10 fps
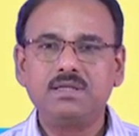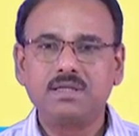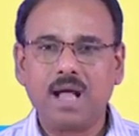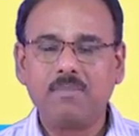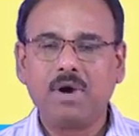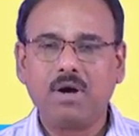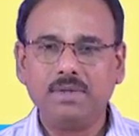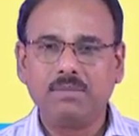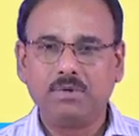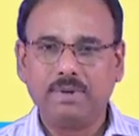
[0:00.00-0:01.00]
sum
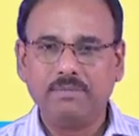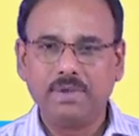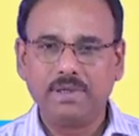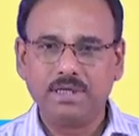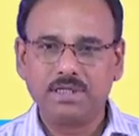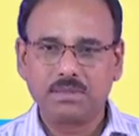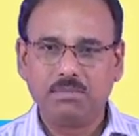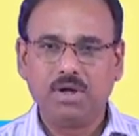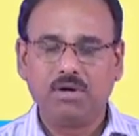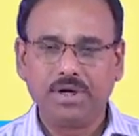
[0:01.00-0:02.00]
of the probabilities
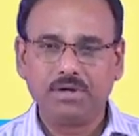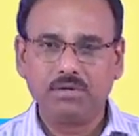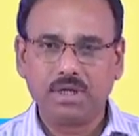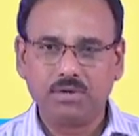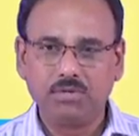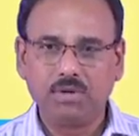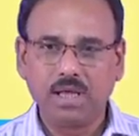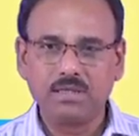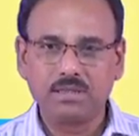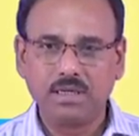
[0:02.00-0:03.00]
belonging to the two
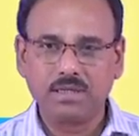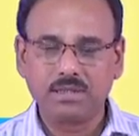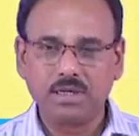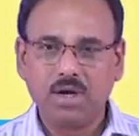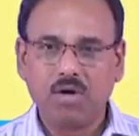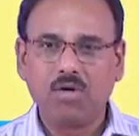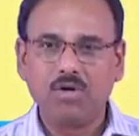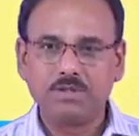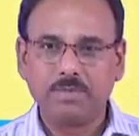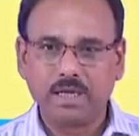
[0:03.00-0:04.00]
classes
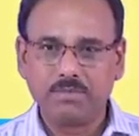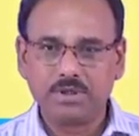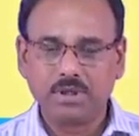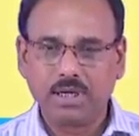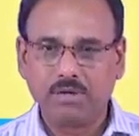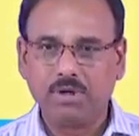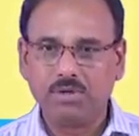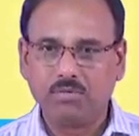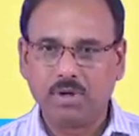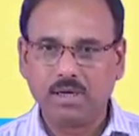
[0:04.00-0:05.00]
always becomes equal
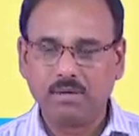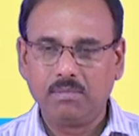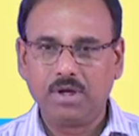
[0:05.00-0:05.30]
to 1,